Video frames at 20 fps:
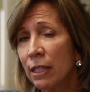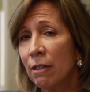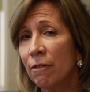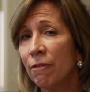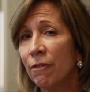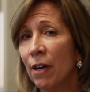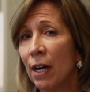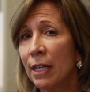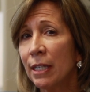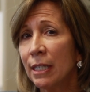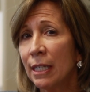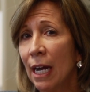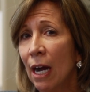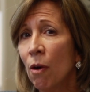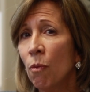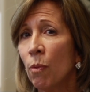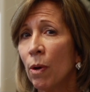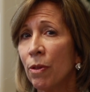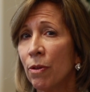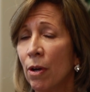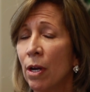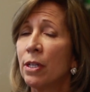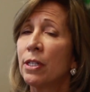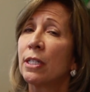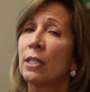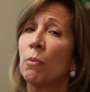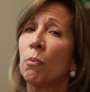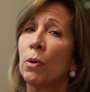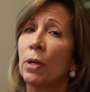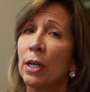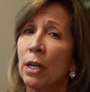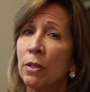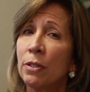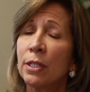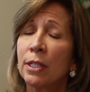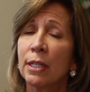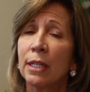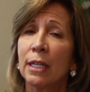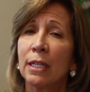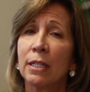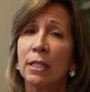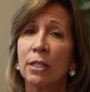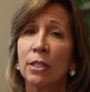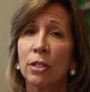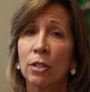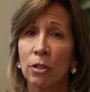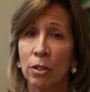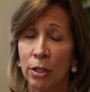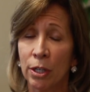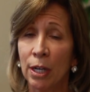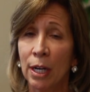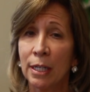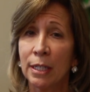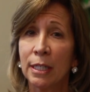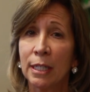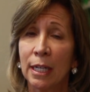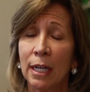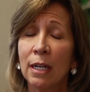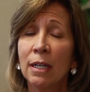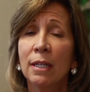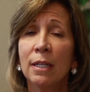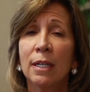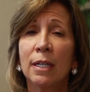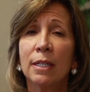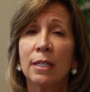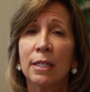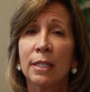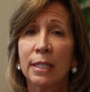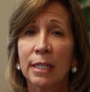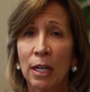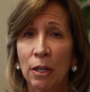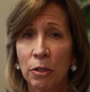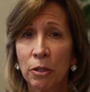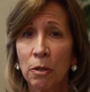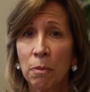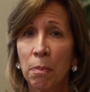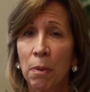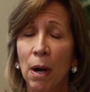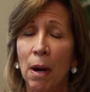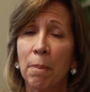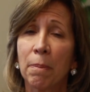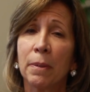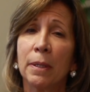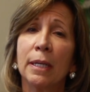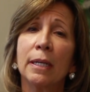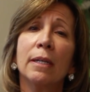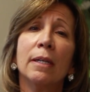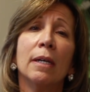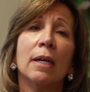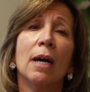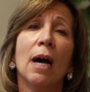to find out whether or not someone else thinks it's a good idea to sell your property,